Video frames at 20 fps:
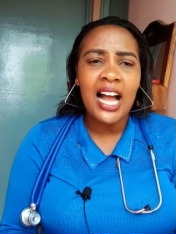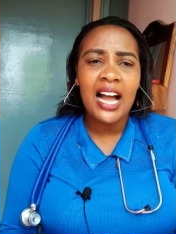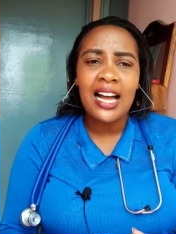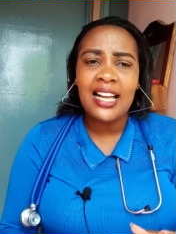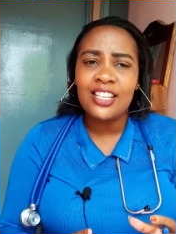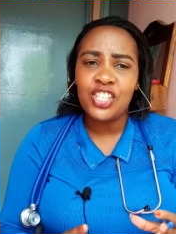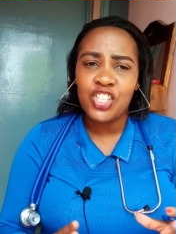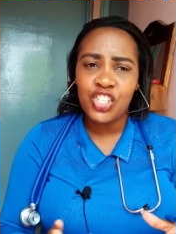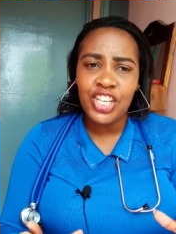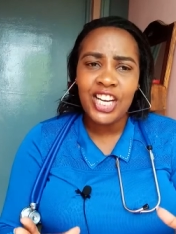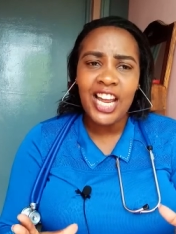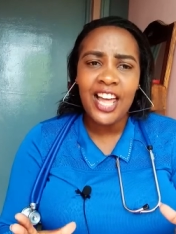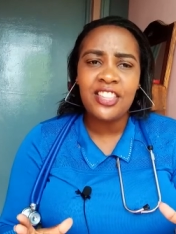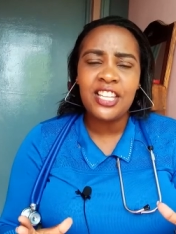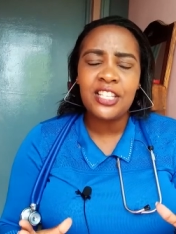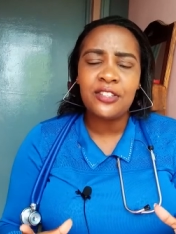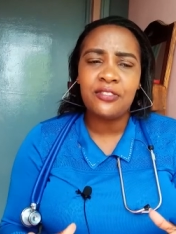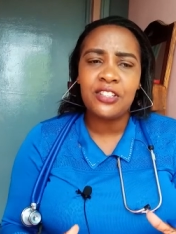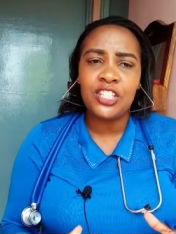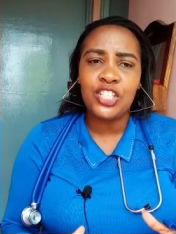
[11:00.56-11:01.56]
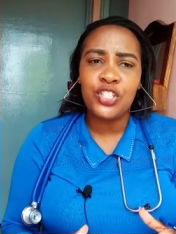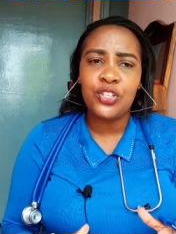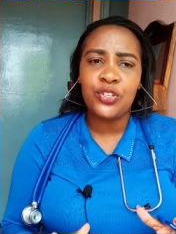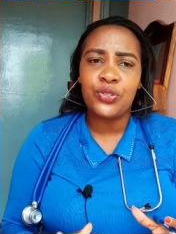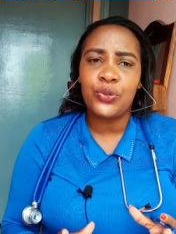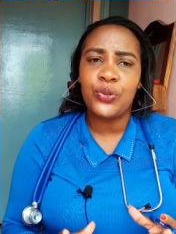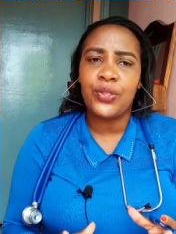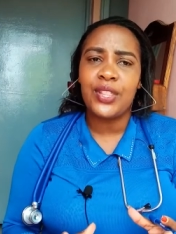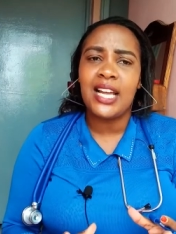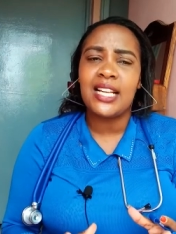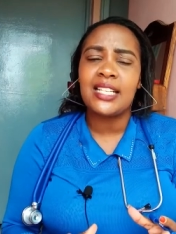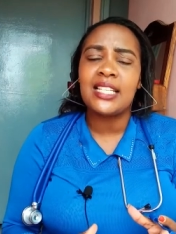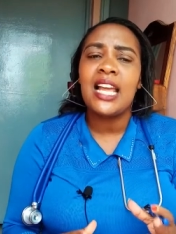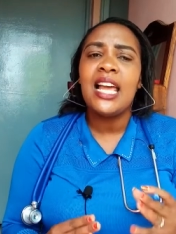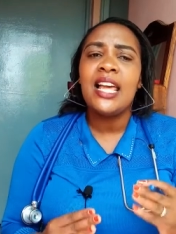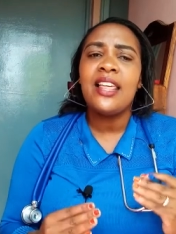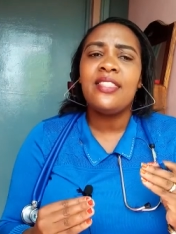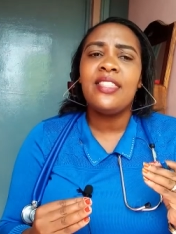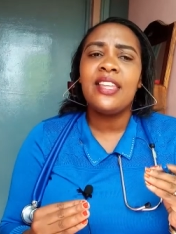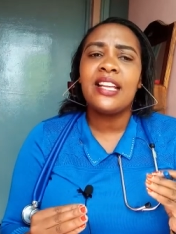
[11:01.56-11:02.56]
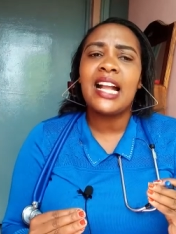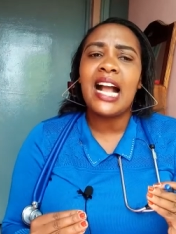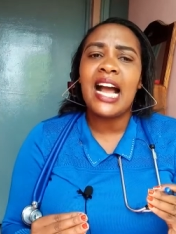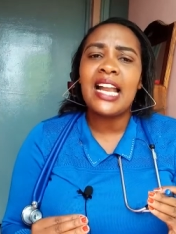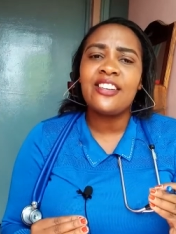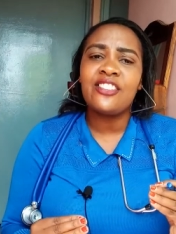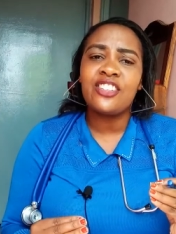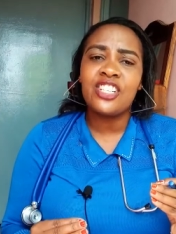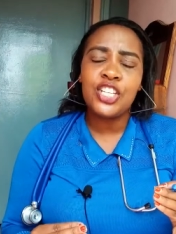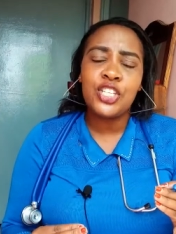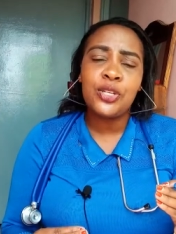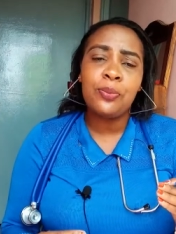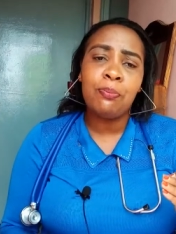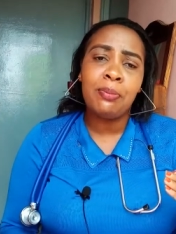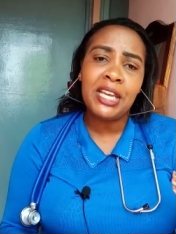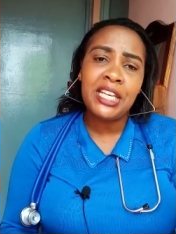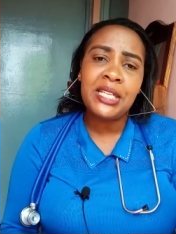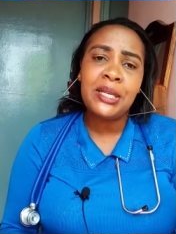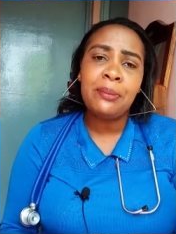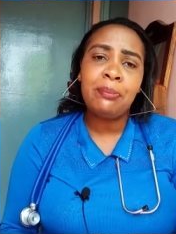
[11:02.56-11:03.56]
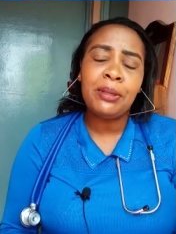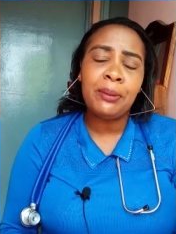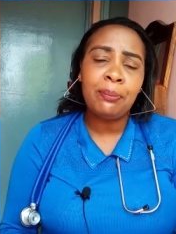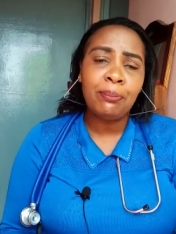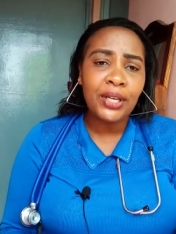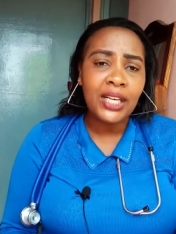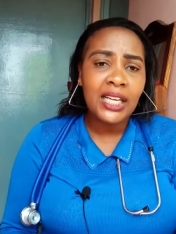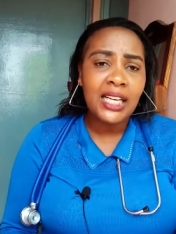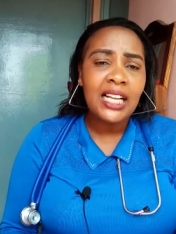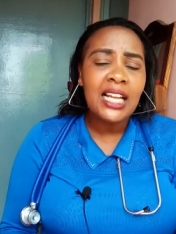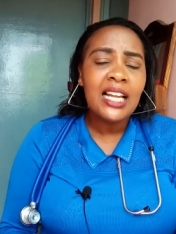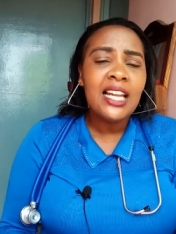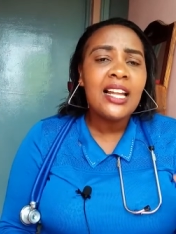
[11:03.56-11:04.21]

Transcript: uh, share this video so that they can reach many people